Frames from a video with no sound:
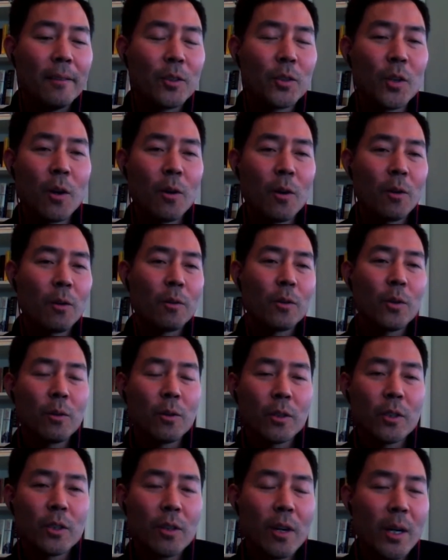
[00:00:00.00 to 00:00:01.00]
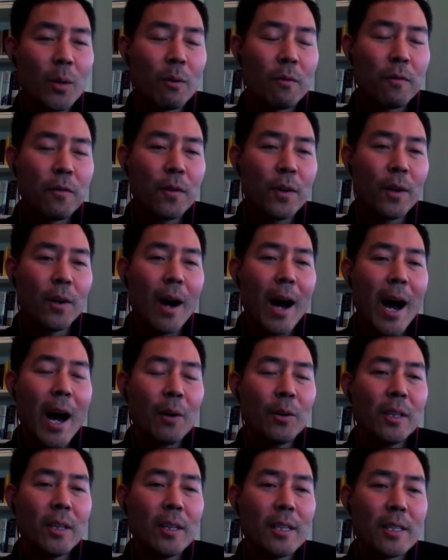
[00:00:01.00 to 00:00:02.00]
So starting with Phil,
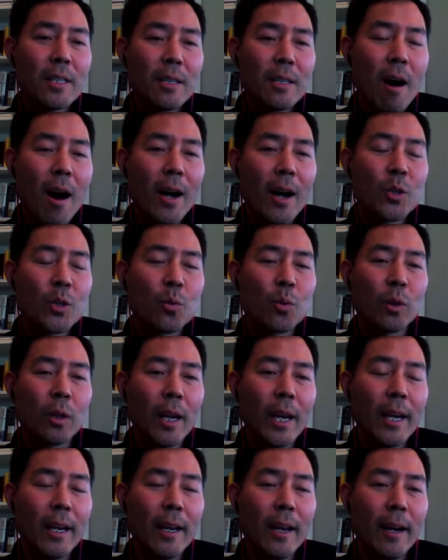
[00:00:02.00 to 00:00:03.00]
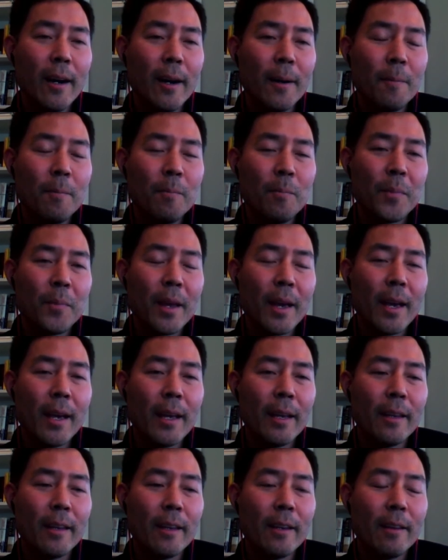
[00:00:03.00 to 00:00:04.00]
how did talks relate?
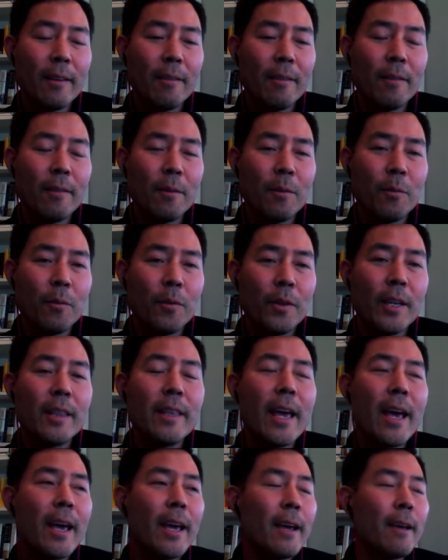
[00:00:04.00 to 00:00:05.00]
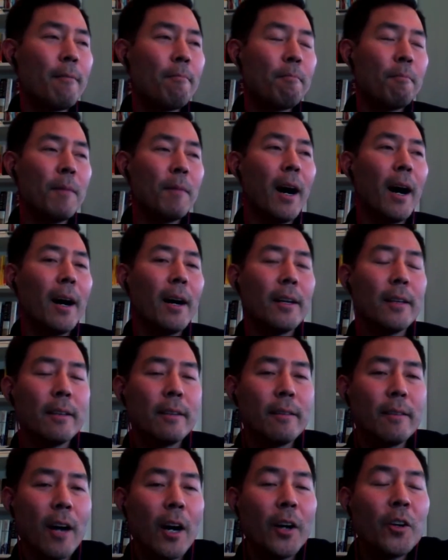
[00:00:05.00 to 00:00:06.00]
And did they
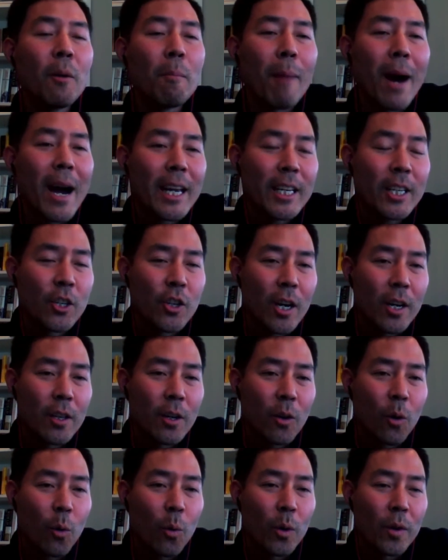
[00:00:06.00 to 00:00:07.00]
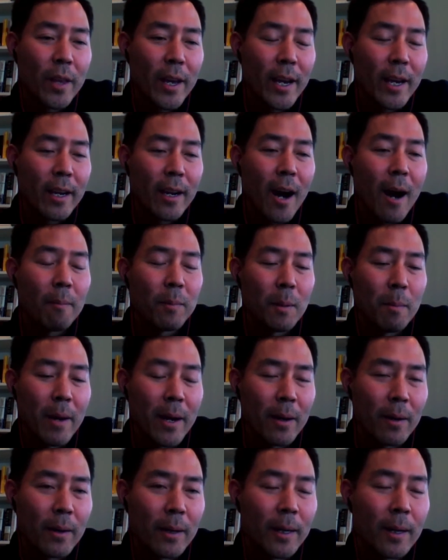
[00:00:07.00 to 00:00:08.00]
undermine each other, or were they
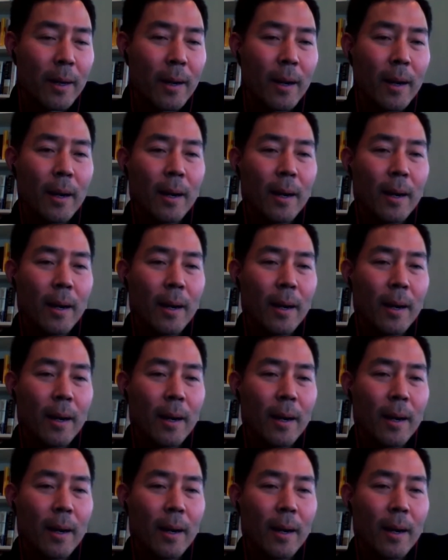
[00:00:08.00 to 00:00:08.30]
complementary?